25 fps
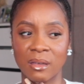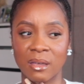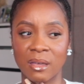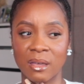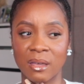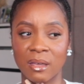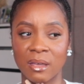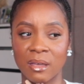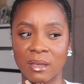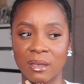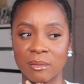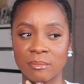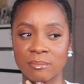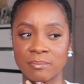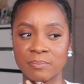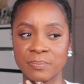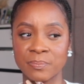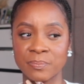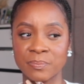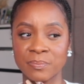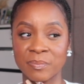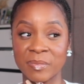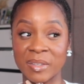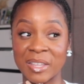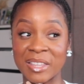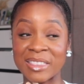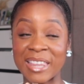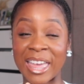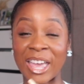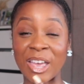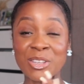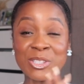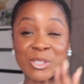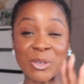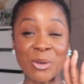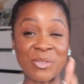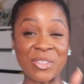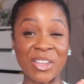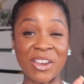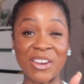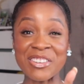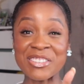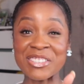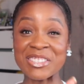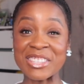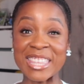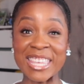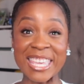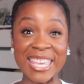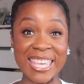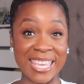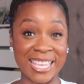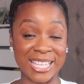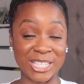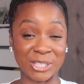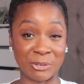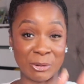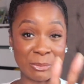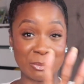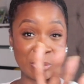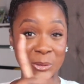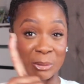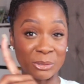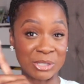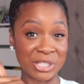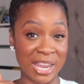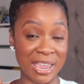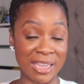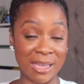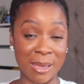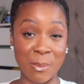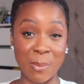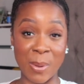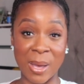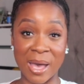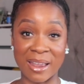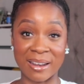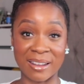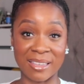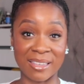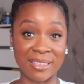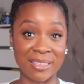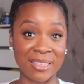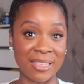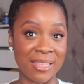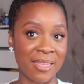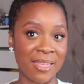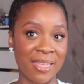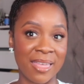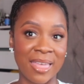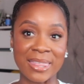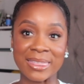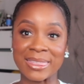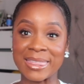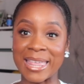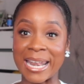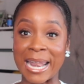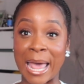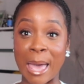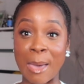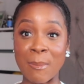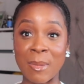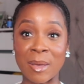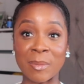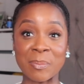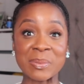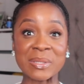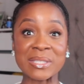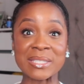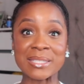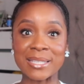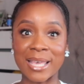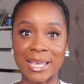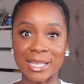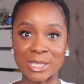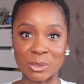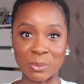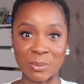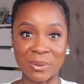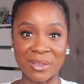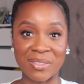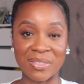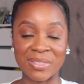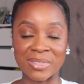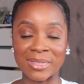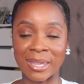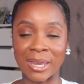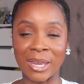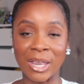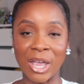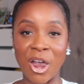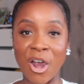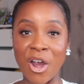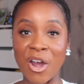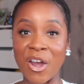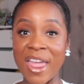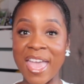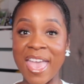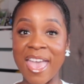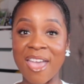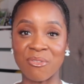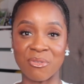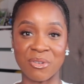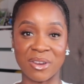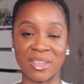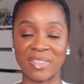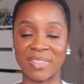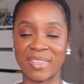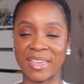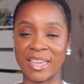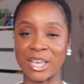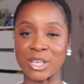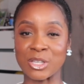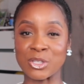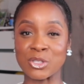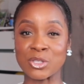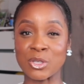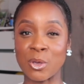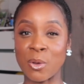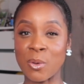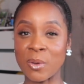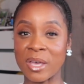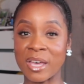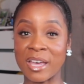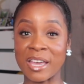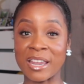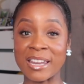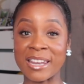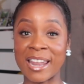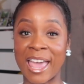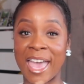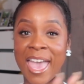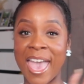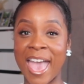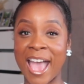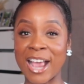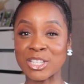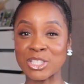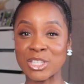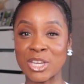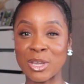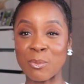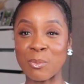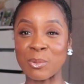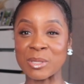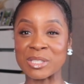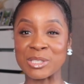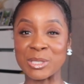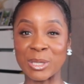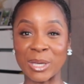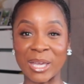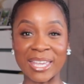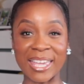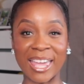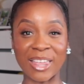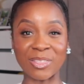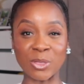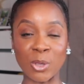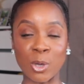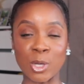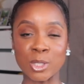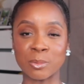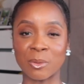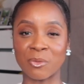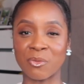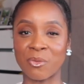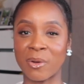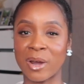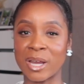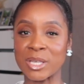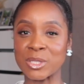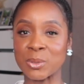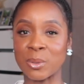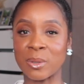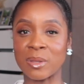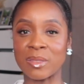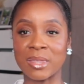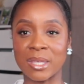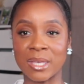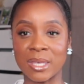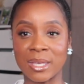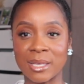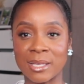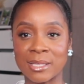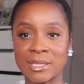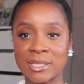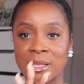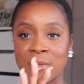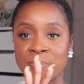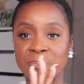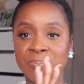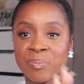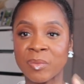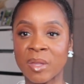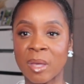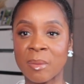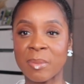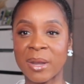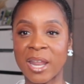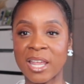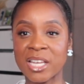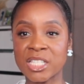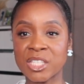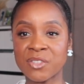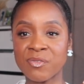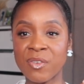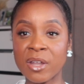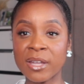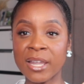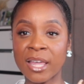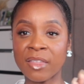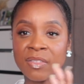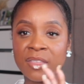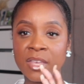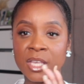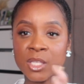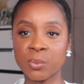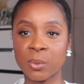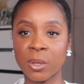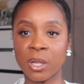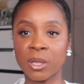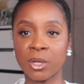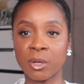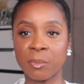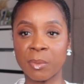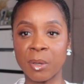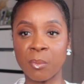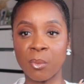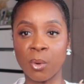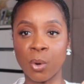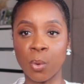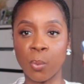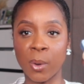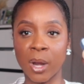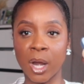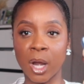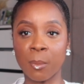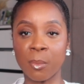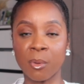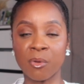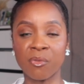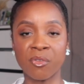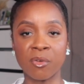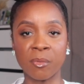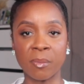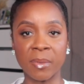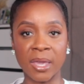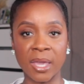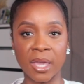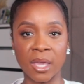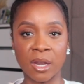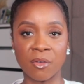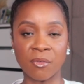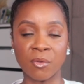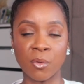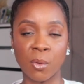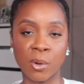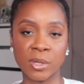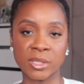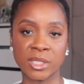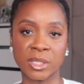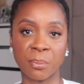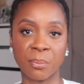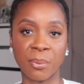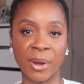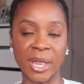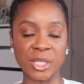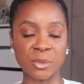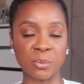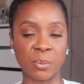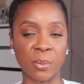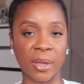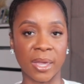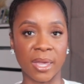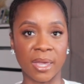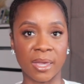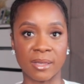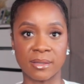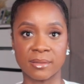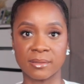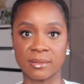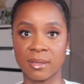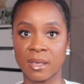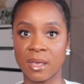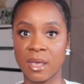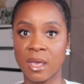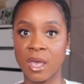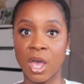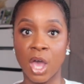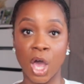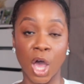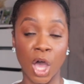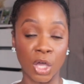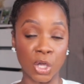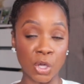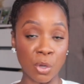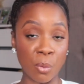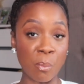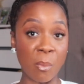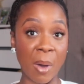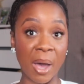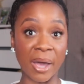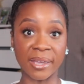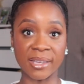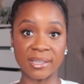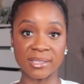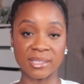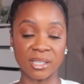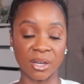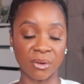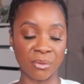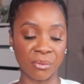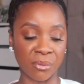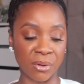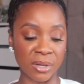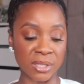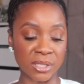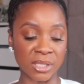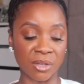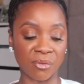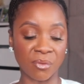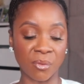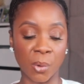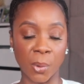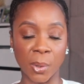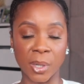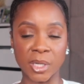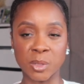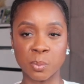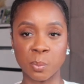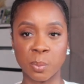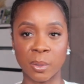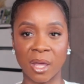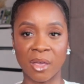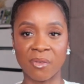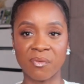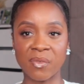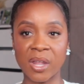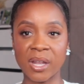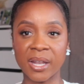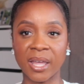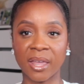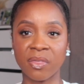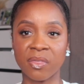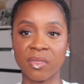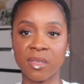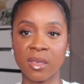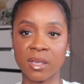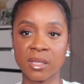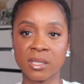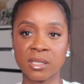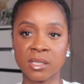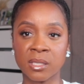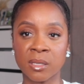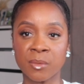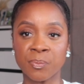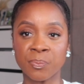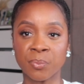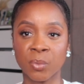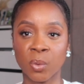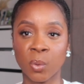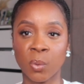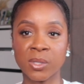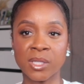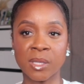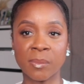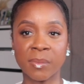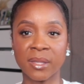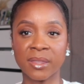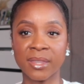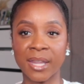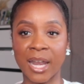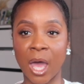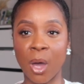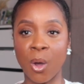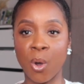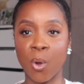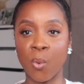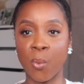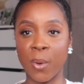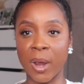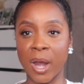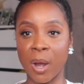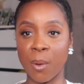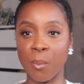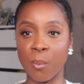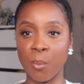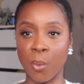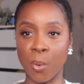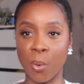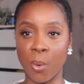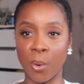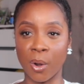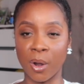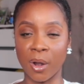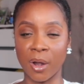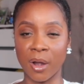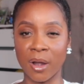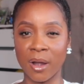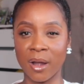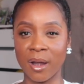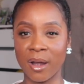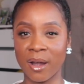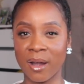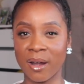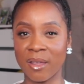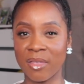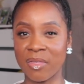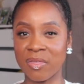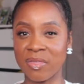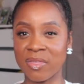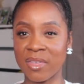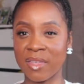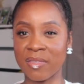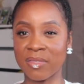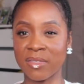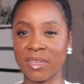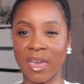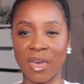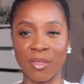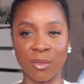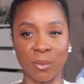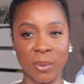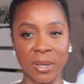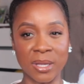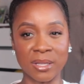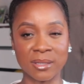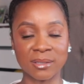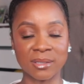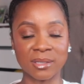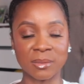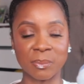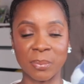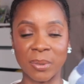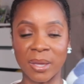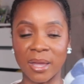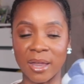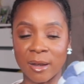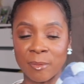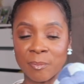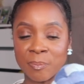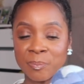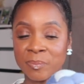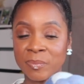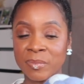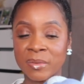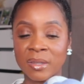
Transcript: um, like so there's these from Dolce & Gabbana that I'm obsessed with. They are everything. So good. And I actually was looking at those before I saw these, but I just felt like these were a little bit more wearable for me. And of course the price point is a humongous difference, of course, but I felt like this was something that I will wear more than the other ones. But